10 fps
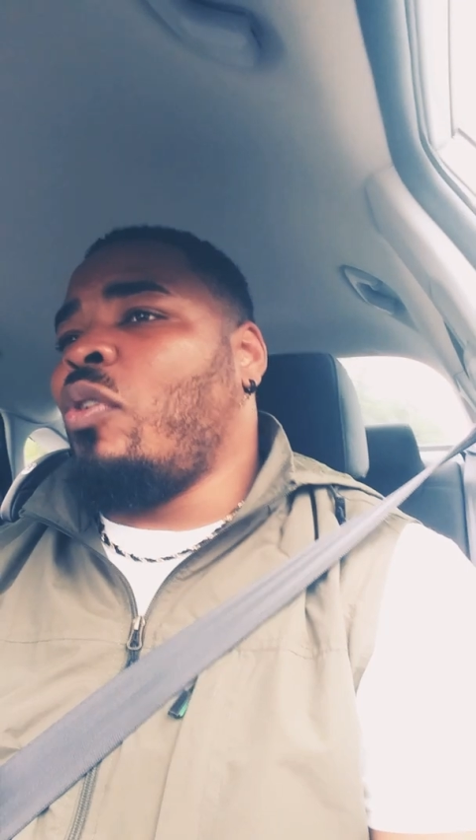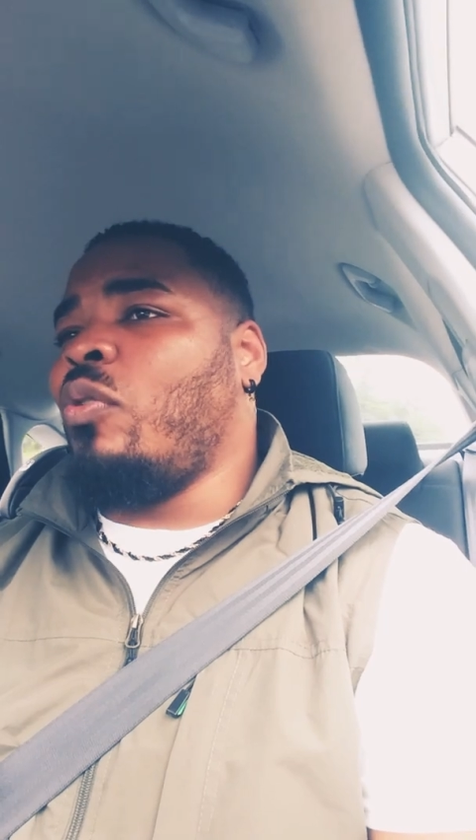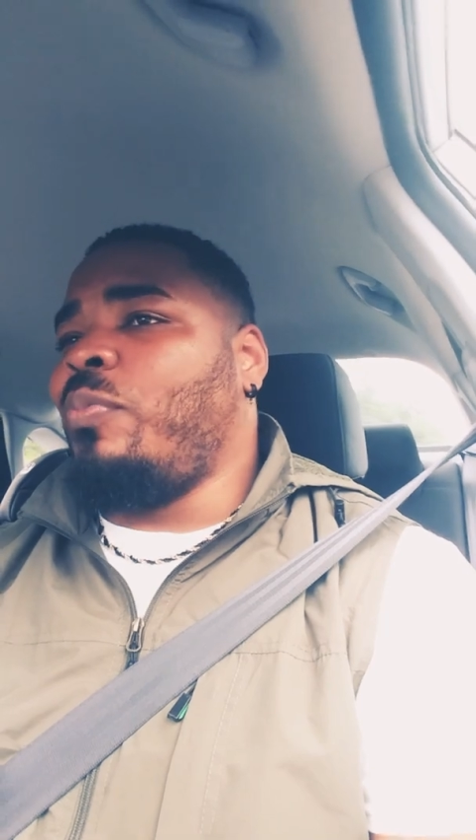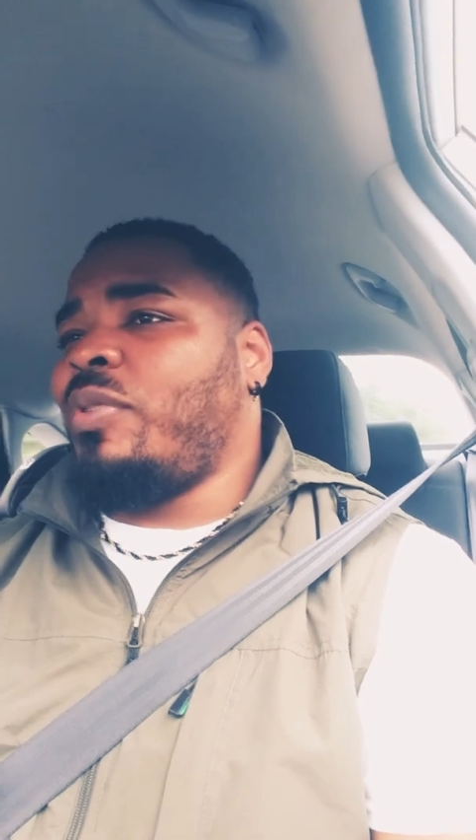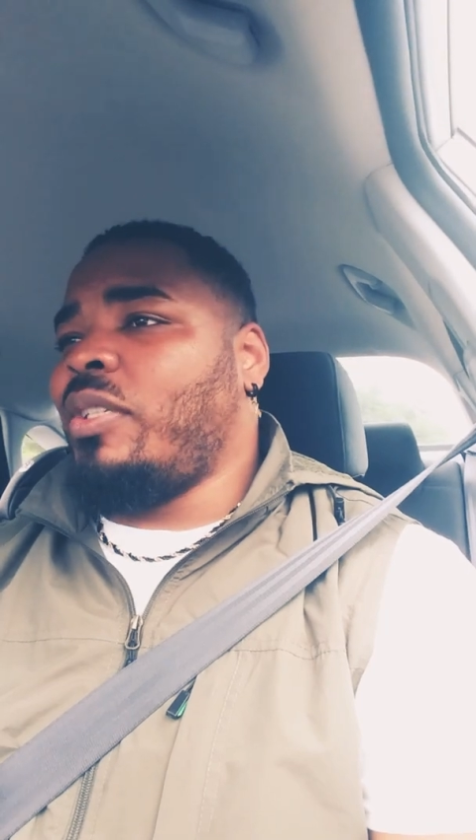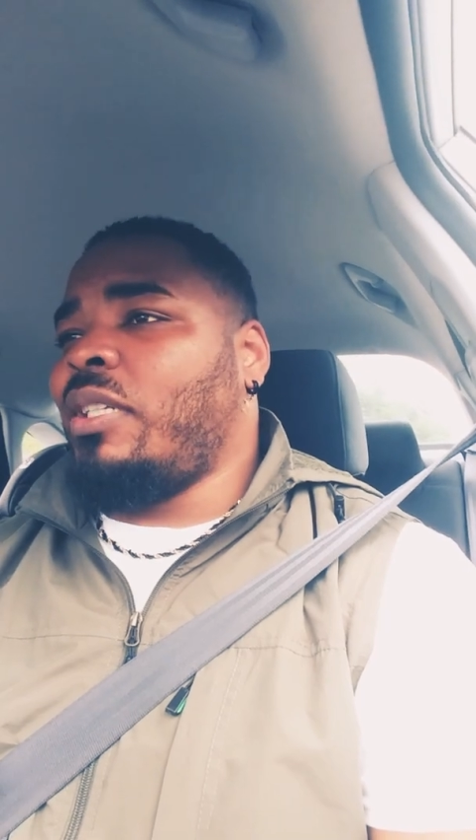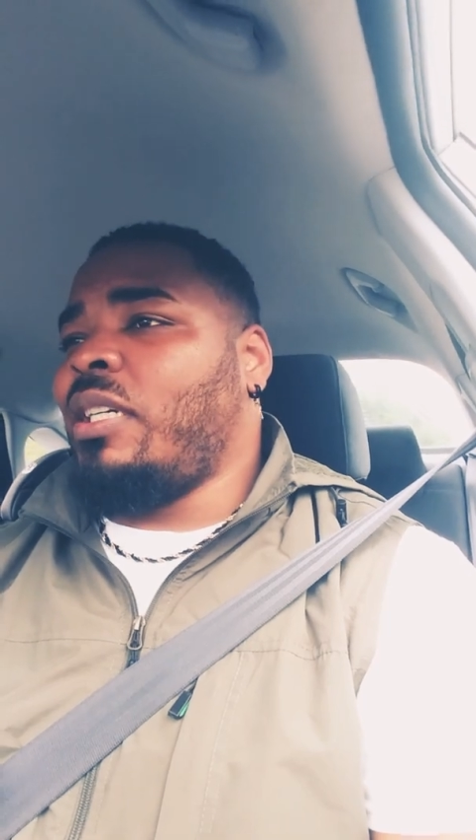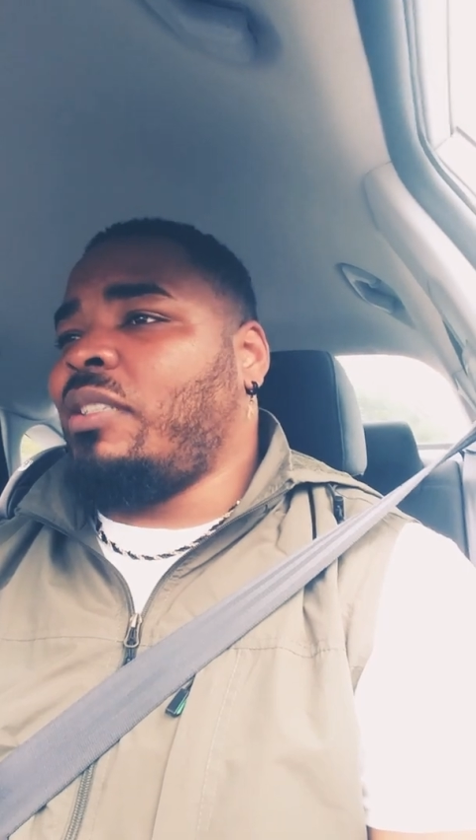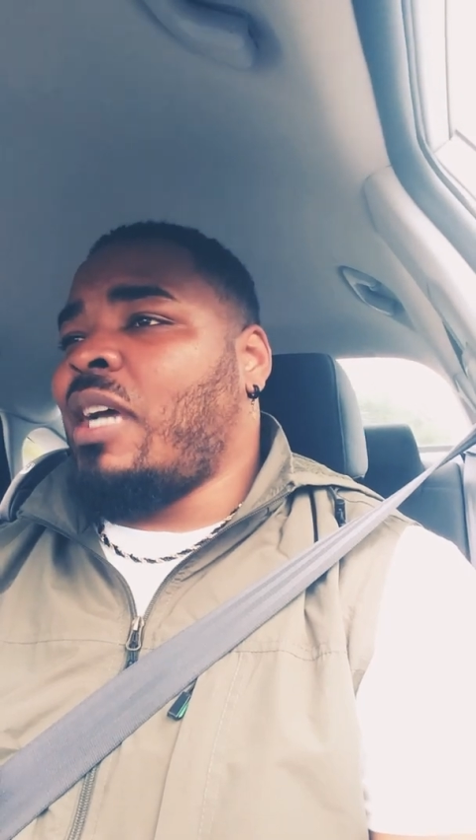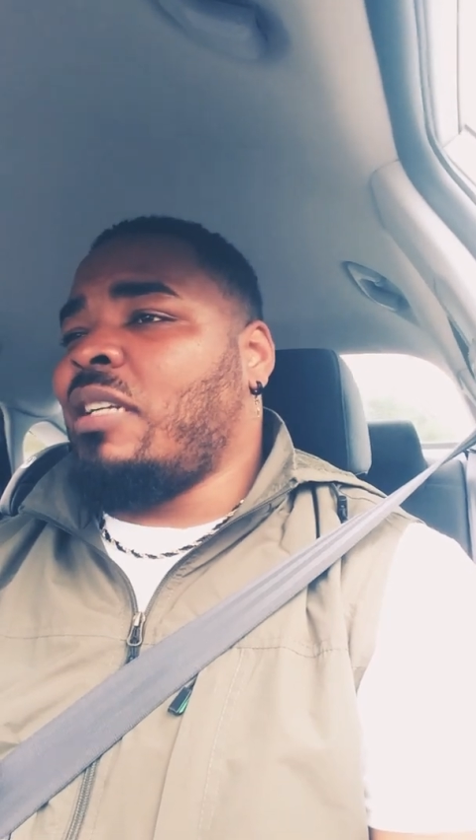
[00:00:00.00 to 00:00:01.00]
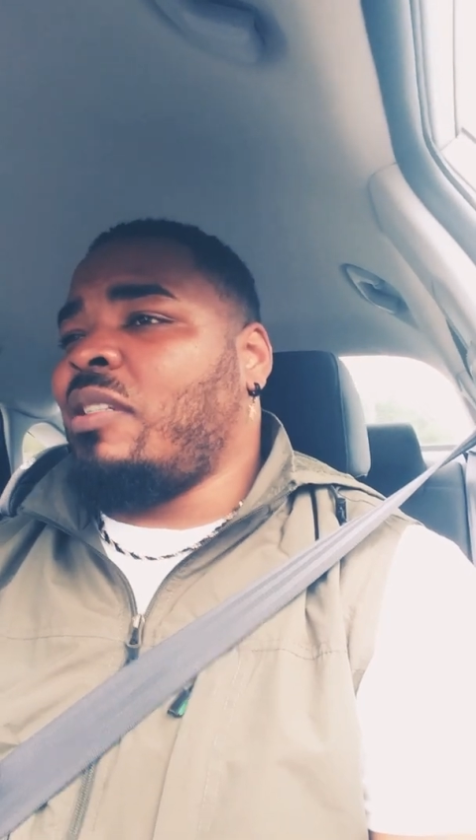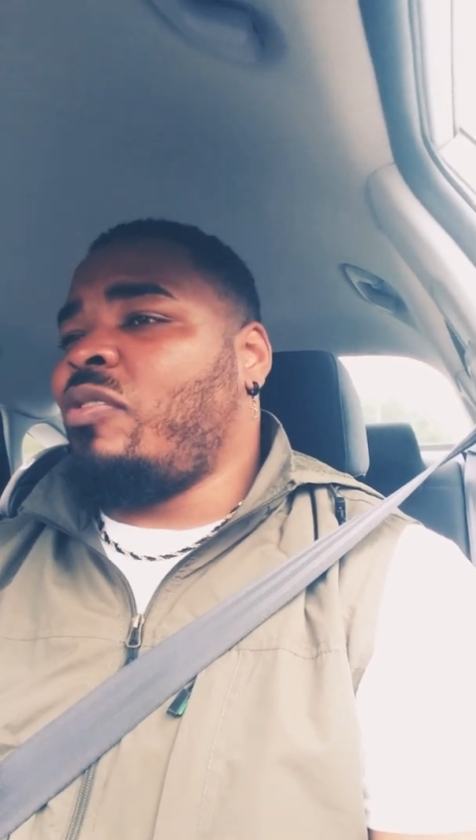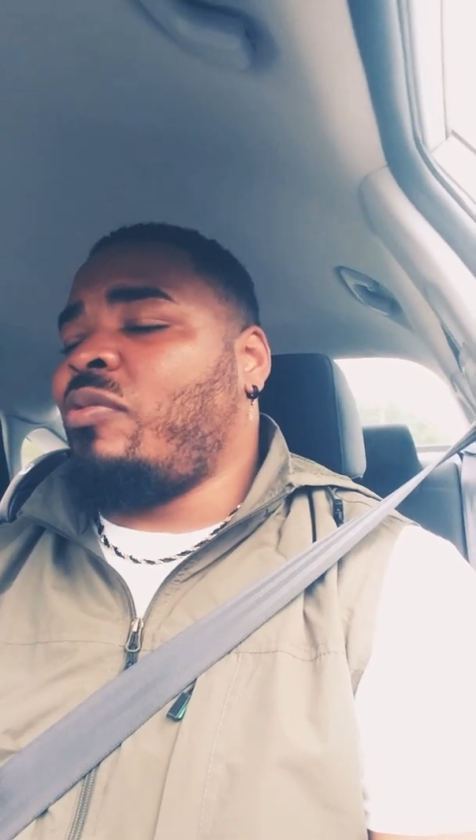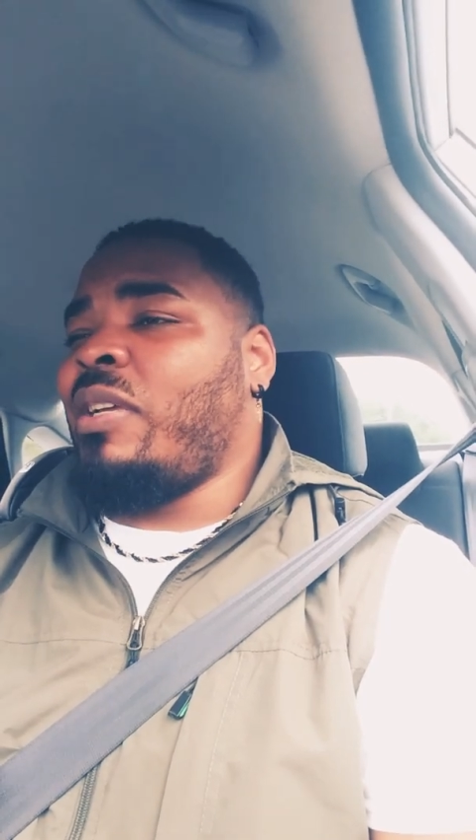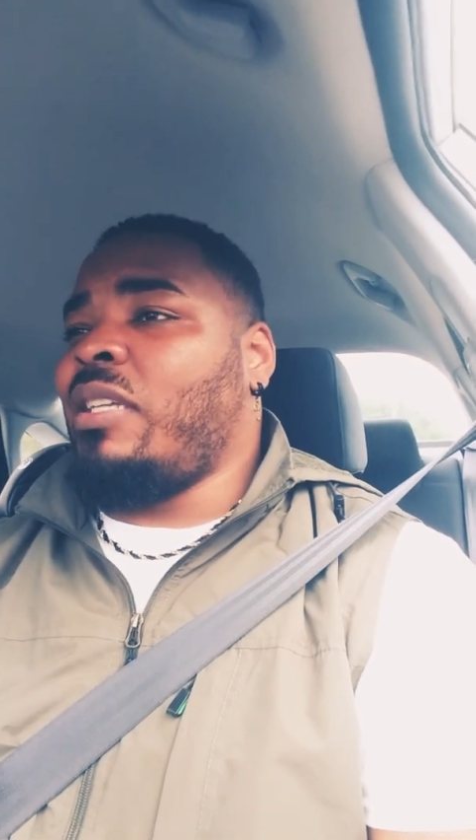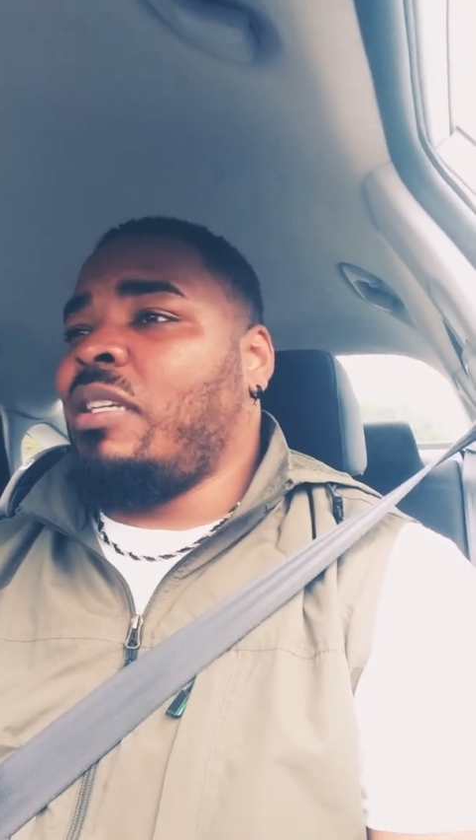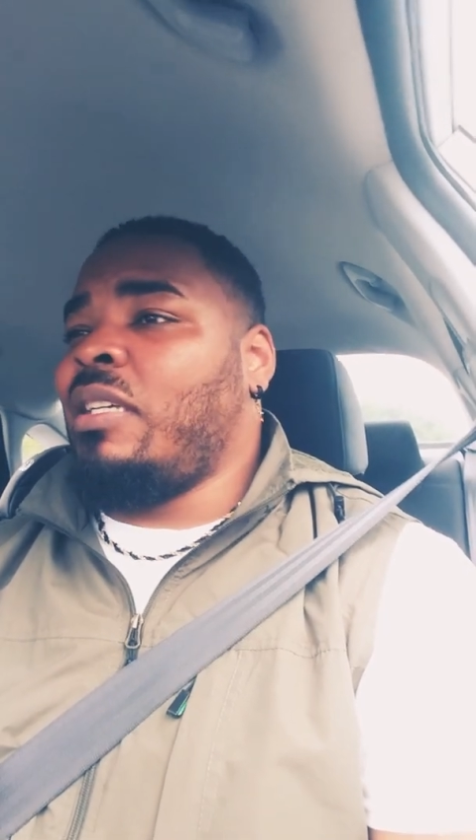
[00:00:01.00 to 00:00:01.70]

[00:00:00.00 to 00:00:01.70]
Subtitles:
hopes. I just straight,